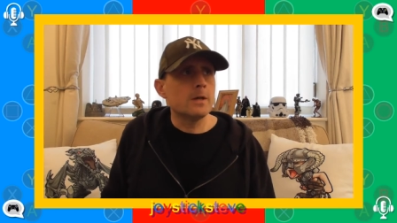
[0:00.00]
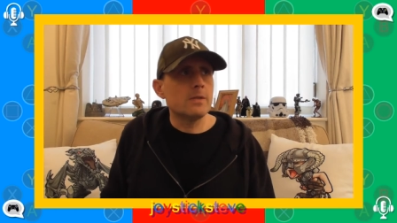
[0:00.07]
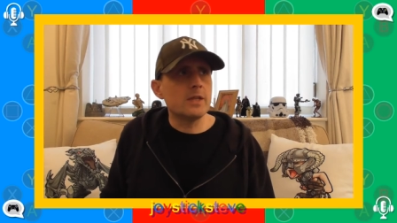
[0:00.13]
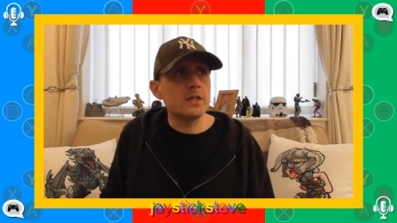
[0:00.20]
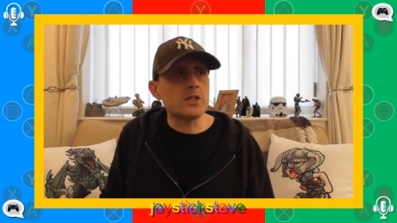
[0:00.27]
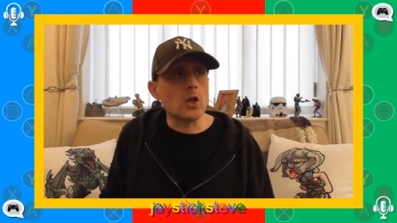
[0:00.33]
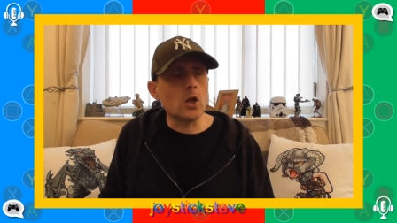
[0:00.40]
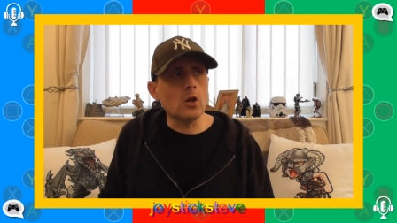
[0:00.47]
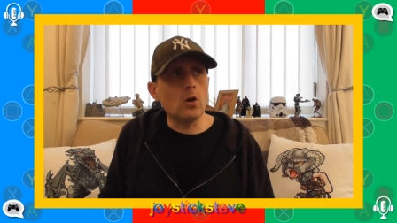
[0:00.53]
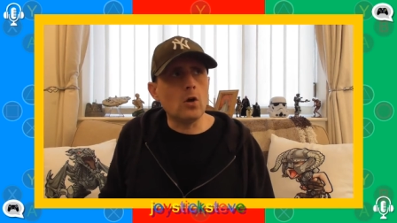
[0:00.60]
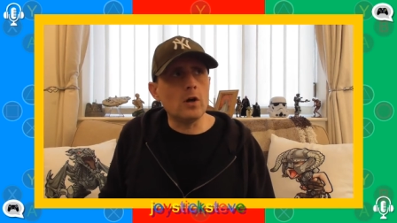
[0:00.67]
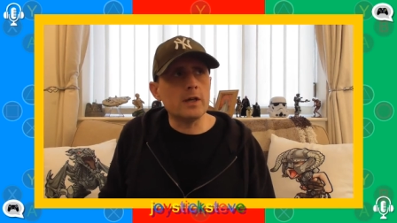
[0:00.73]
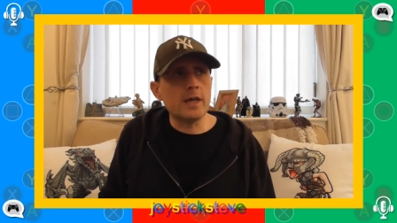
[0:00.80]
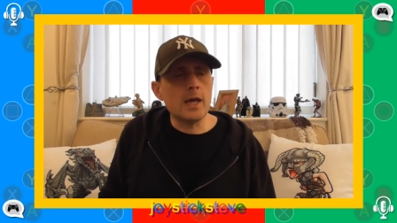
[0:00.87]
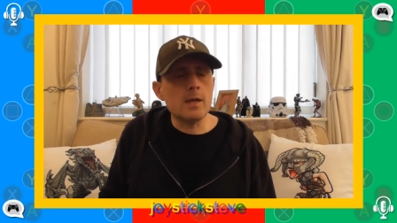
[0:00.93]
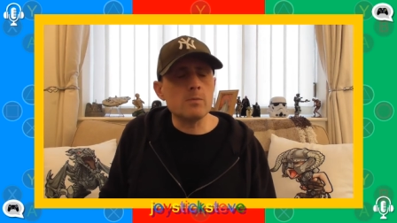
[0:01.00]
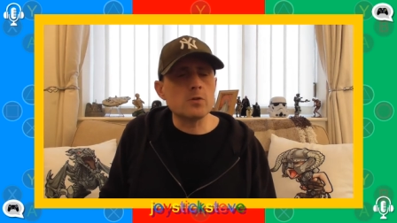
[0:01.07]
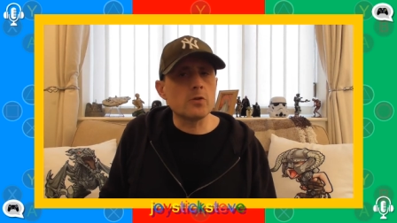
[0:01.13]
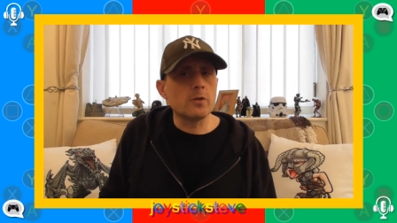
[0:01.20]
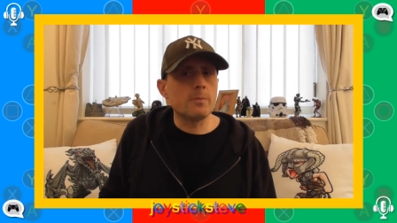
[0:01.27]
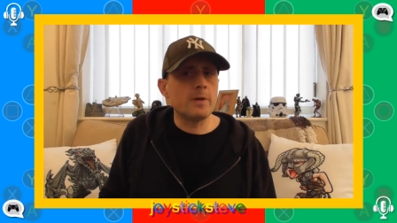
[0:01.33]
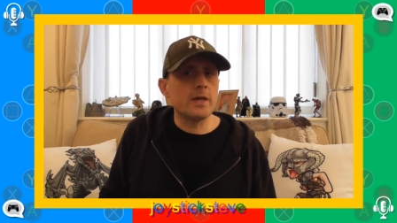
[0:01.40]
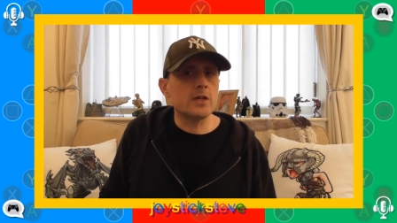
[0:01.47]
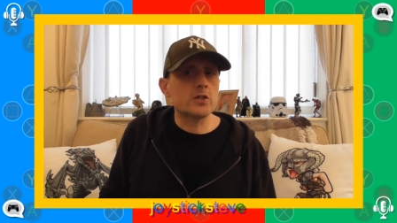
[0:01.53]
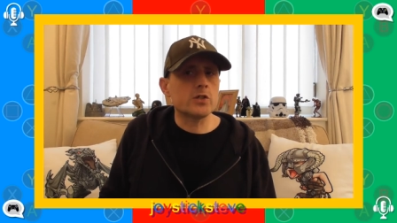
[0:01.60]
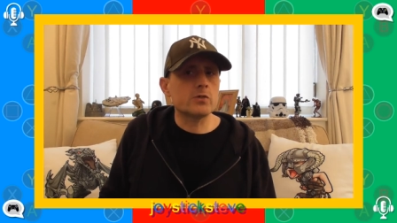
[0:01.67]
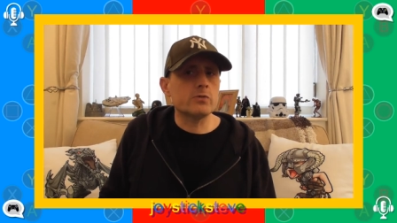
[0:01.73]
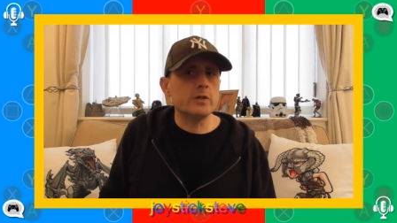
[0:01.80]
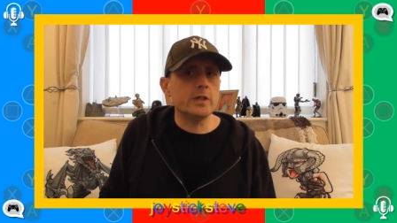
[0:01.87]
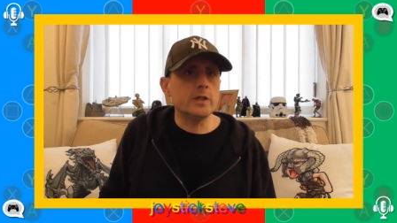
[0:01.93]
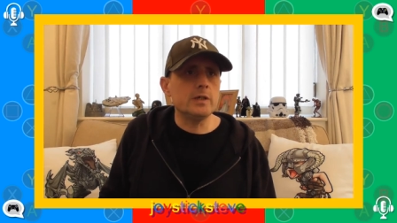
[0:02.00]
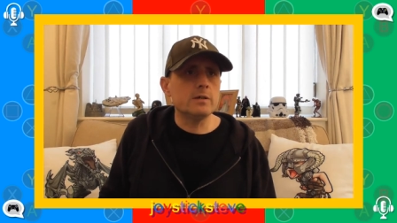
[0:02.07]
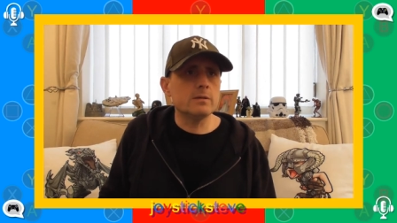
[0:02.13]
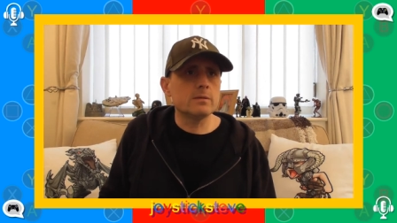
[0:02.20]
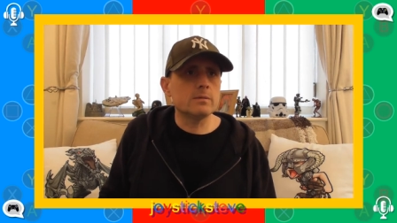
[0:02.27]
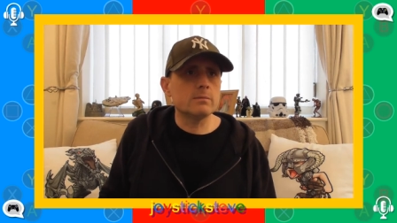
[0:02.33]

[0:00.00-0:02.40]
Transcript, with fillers: there's a lot of games on the PS3